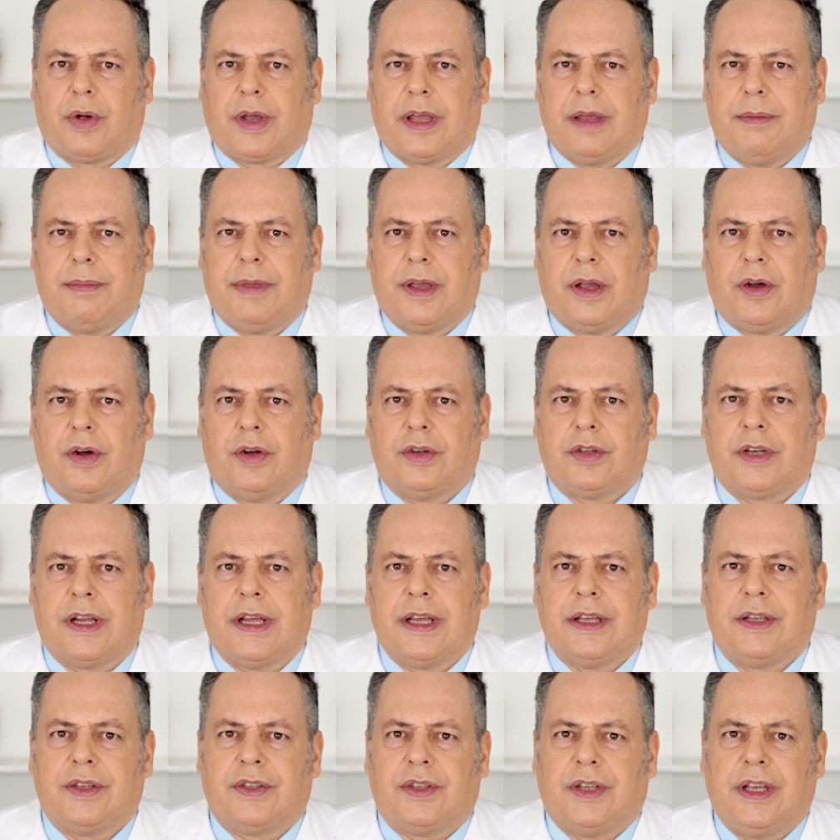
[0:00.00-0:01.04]
insulin
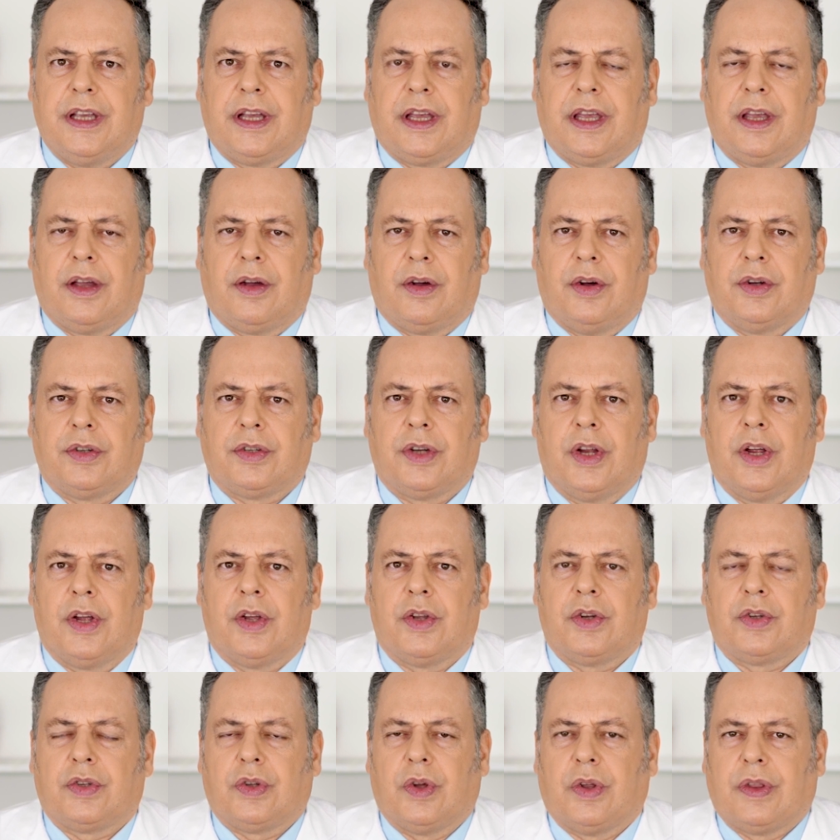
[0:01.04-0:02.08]
dependent of
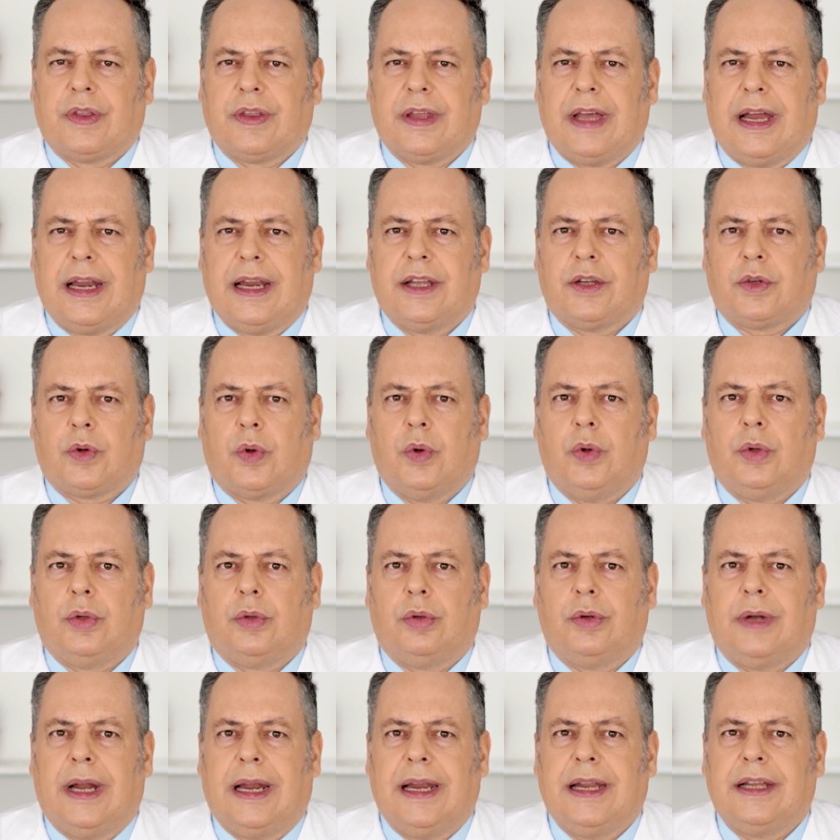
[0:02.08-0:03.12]
juvenile
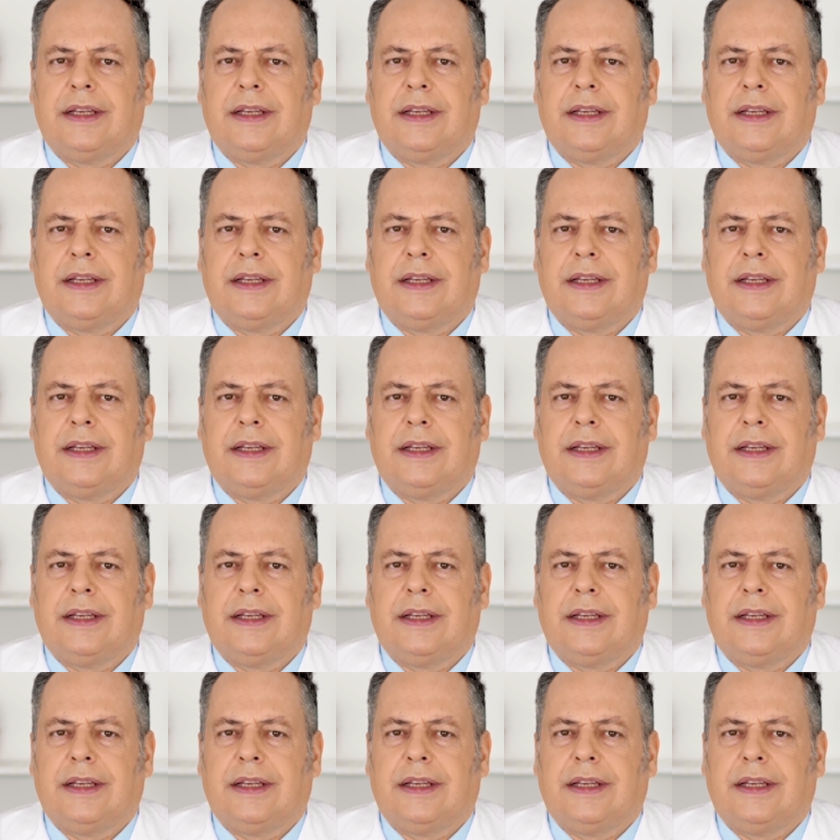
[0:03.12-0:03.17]
onset,